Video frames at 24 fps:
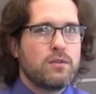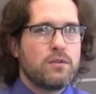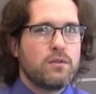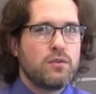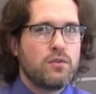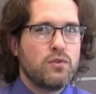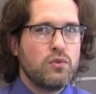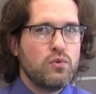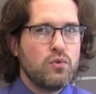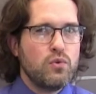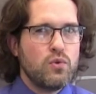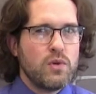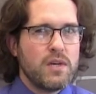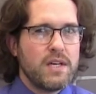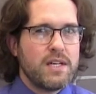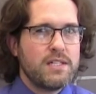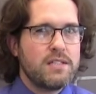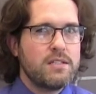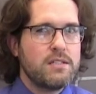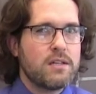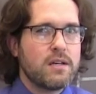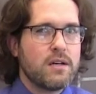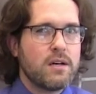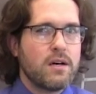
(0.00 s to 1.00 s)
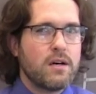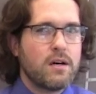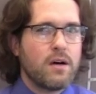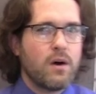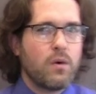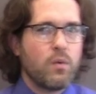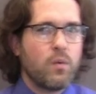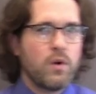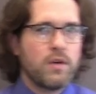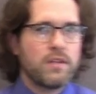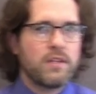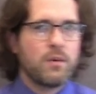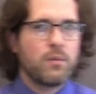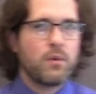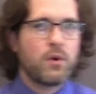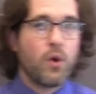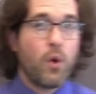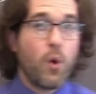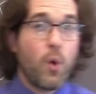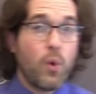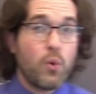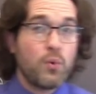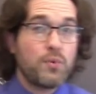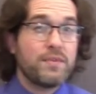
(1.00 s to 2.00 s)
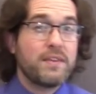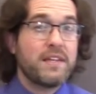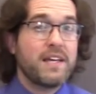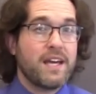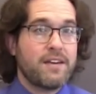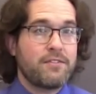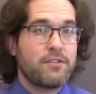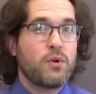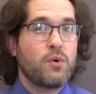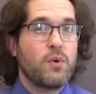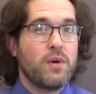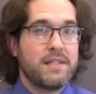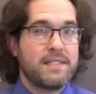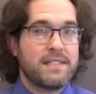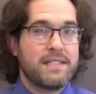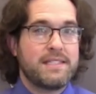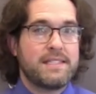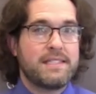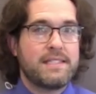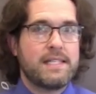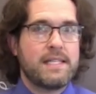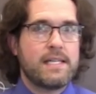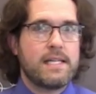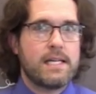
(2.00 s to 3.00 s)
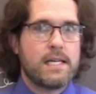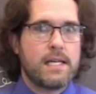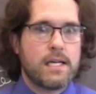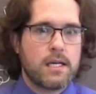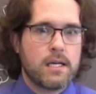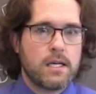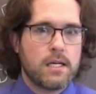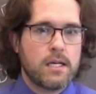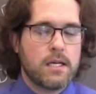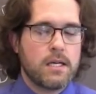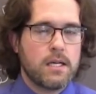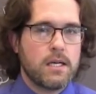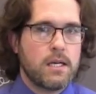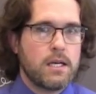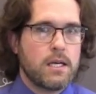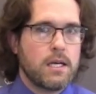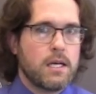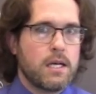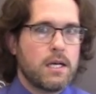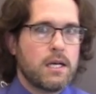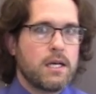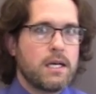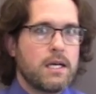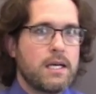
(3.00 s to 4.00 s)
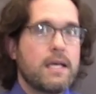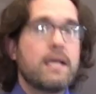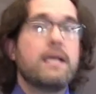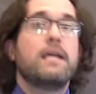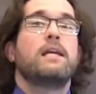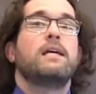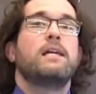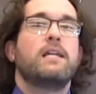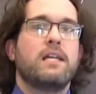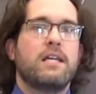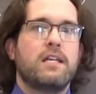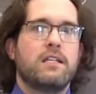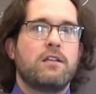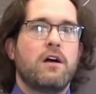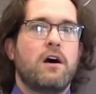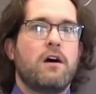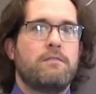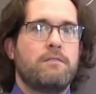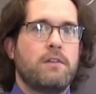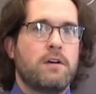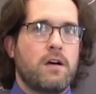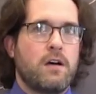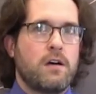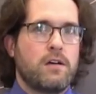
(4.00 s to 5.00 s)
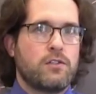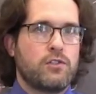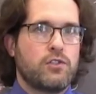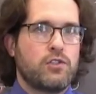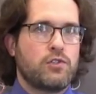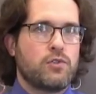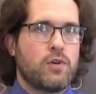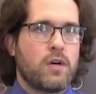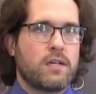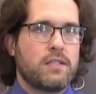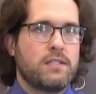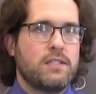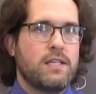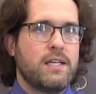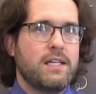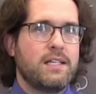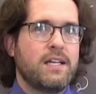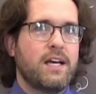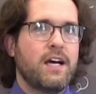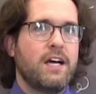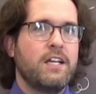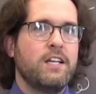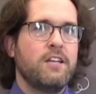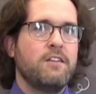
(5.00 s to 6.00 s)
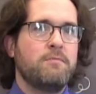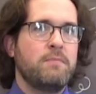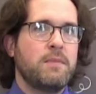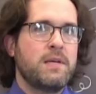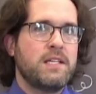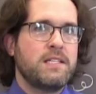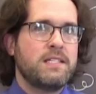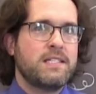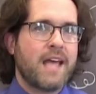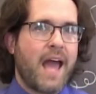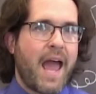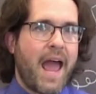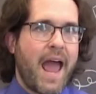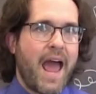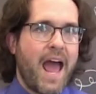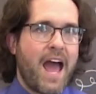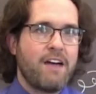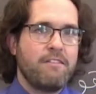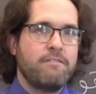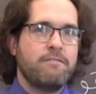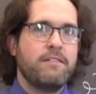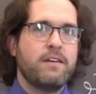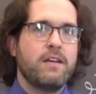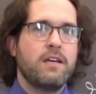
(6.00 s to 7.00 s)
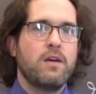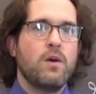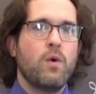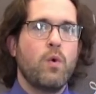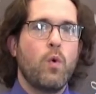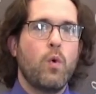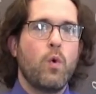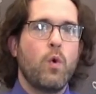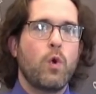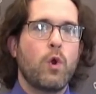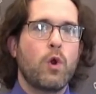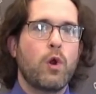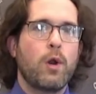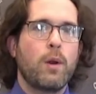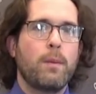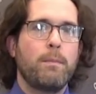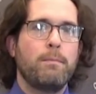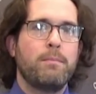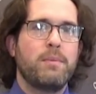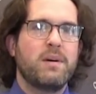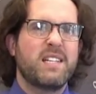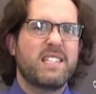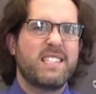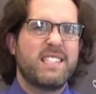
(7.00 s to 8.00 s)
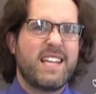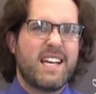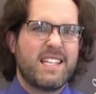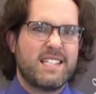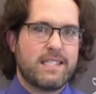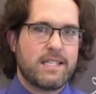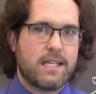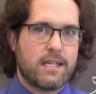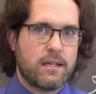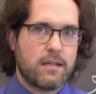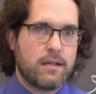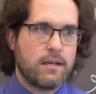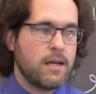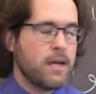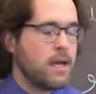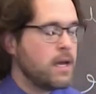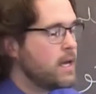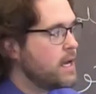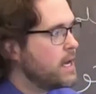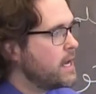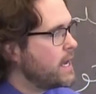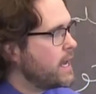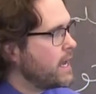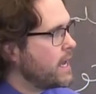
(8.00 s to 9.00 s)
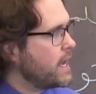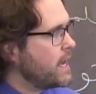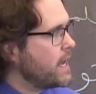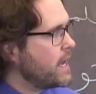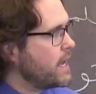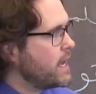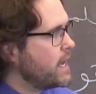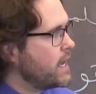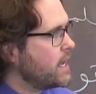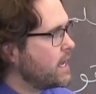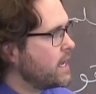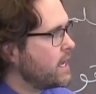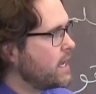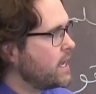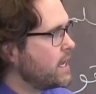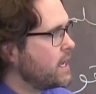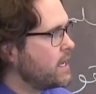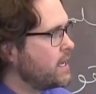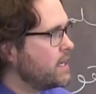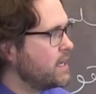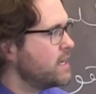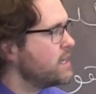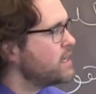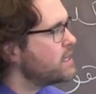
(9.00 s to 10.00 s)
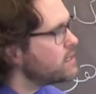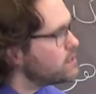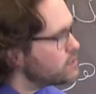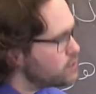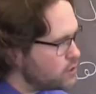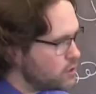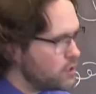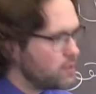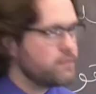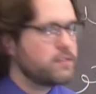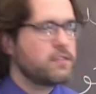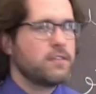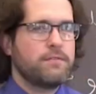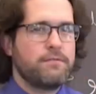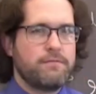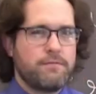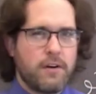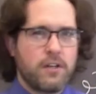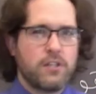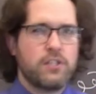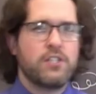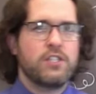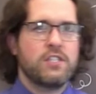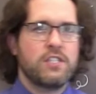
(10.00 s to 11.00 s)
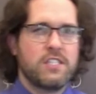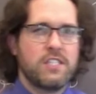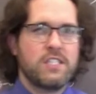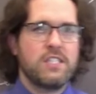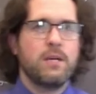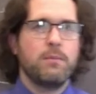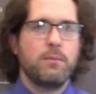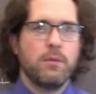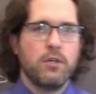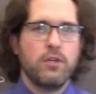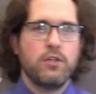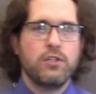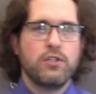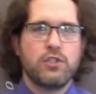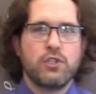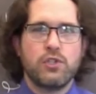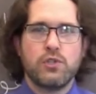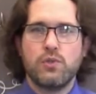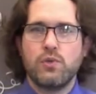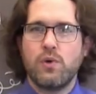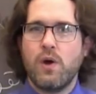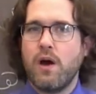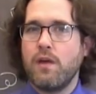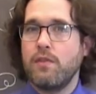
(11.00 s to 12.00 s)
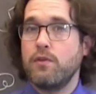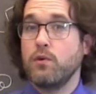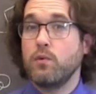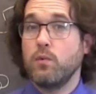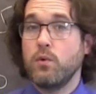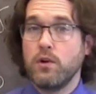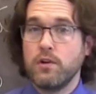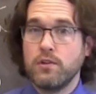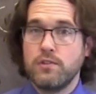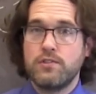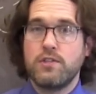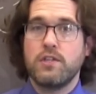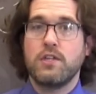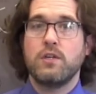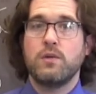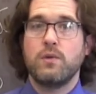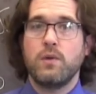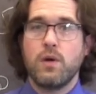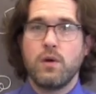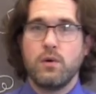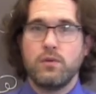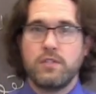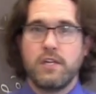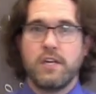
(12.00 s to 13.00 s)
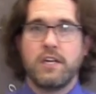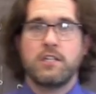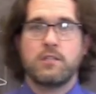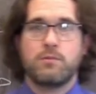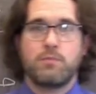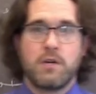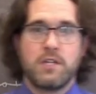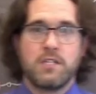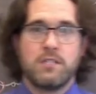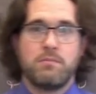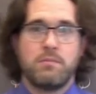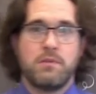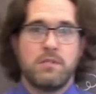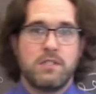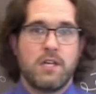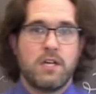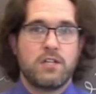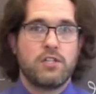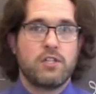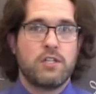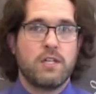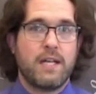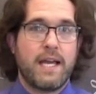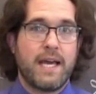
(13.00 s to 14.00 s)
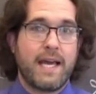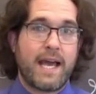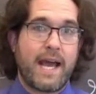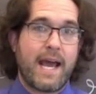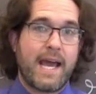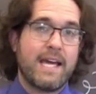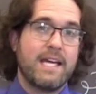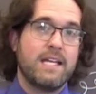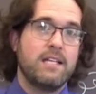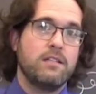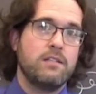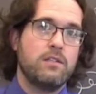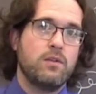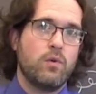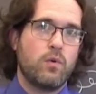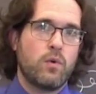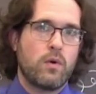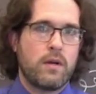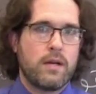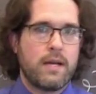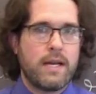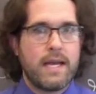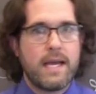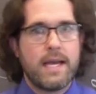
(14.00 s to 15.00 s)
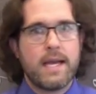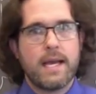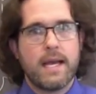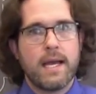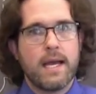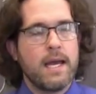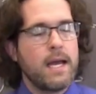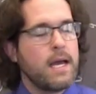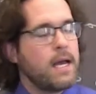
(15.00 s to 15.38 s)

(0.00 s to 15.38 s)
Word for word: Zu is a word that we're only ever going to see in an idafa construct. It kind of means having or possessing. And serves a function similar to other words that you know to express possession, like aind or li.